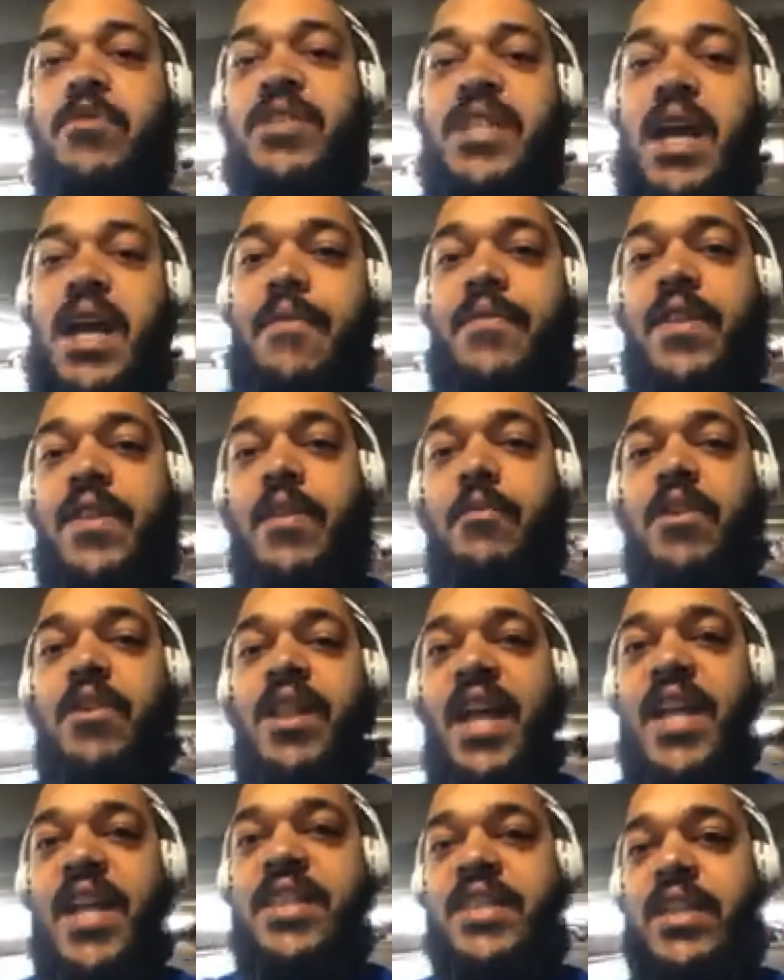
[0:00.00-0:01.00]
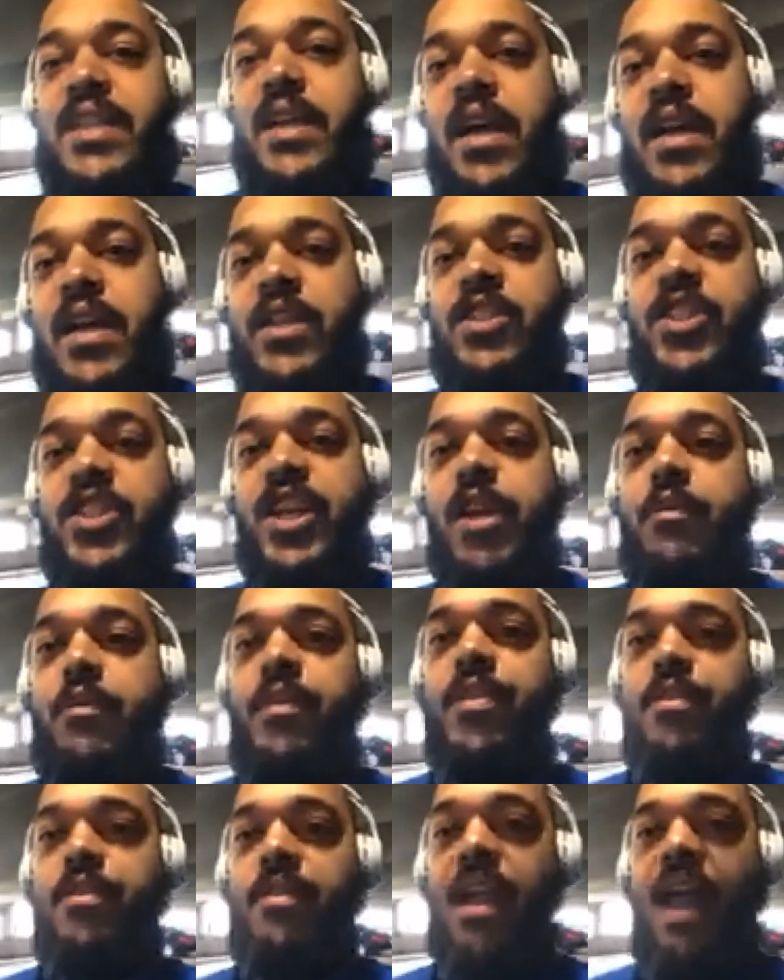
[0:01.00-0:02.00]
would like to share with you
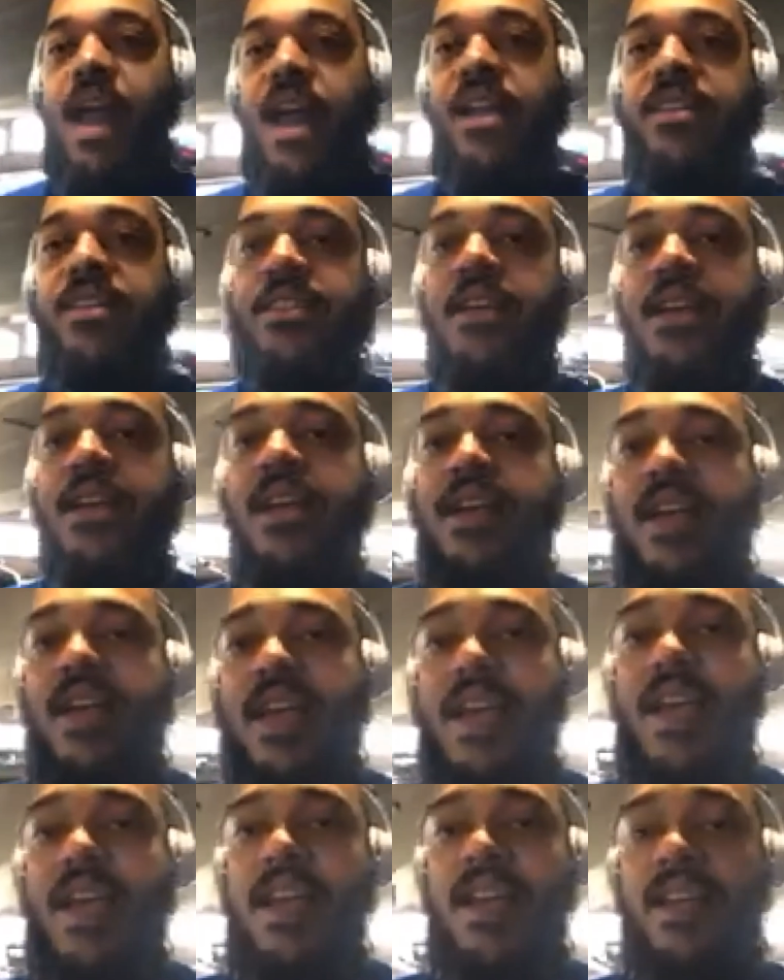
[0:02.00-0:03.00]
guys is